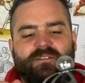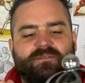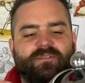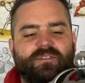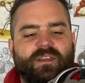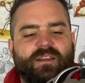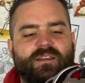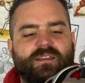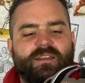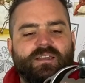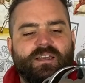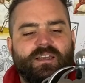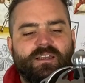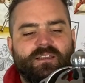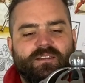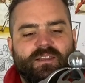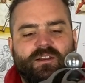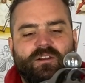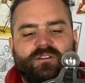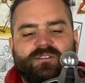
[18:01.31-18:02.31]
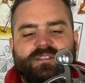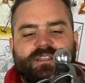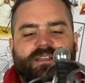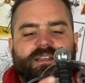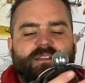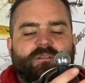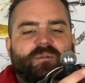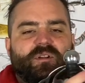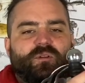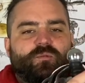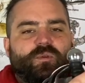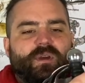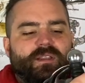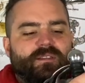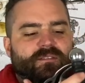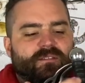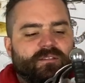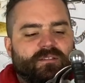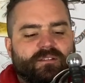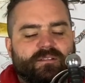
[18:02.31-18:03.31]
if they lost a little bit of
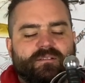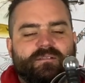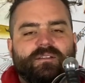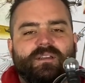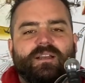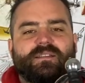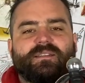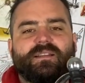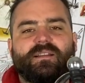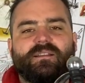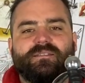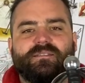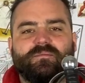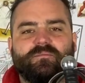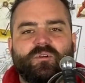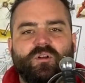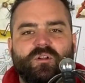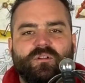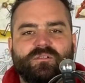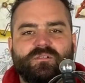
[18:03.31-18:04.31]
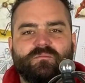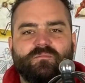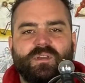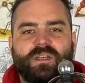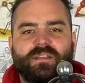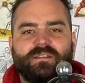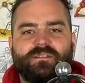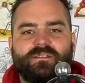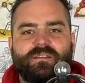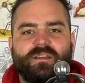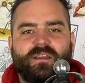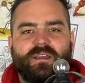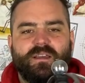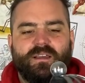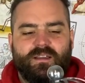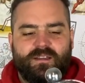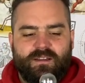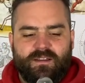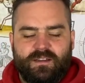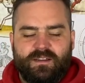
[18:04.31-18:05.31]
width and cut out some holes and bits.
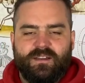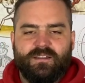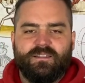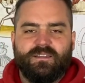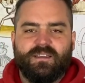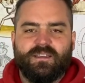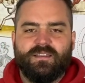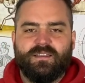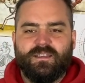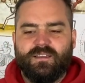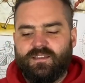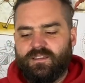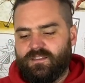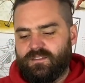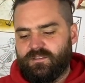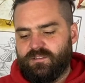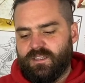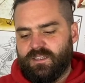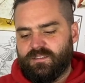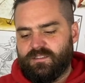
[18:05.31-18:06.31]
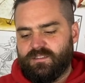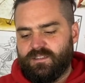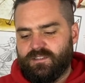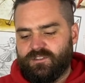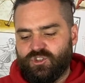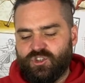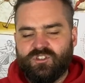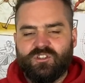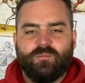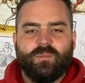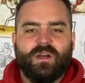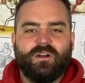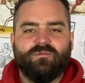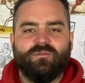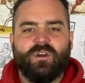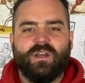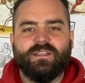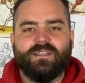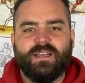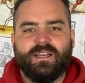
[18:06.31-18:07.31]
I think it's just about
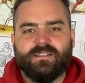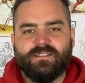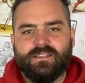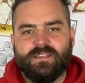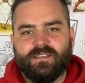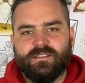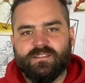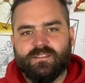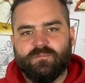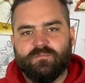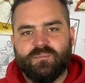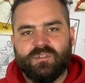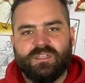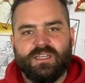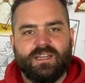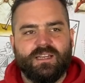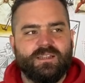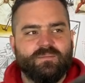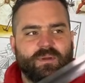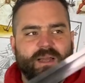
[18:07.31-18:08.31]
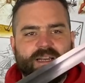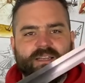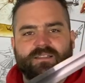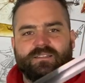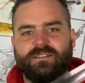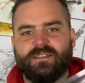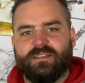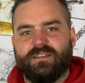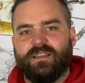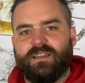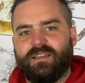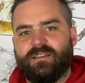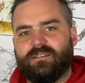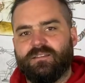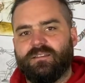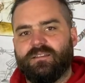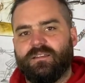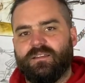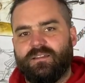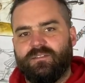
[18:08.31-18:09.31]
right as is, particularly balancing a
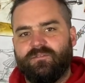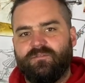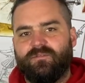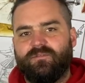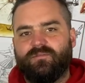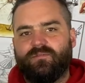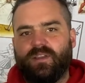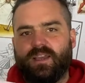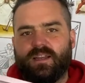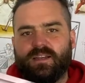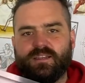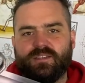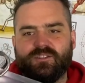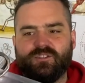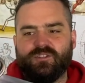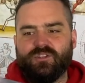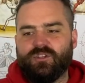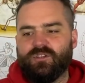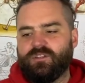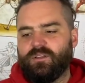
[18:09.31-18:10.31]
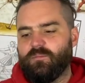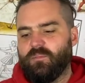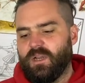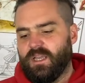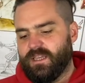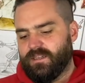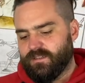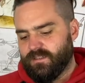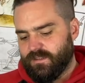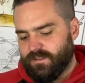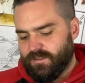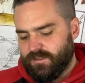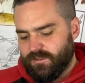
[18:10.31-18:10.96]
fairly sturdy blade.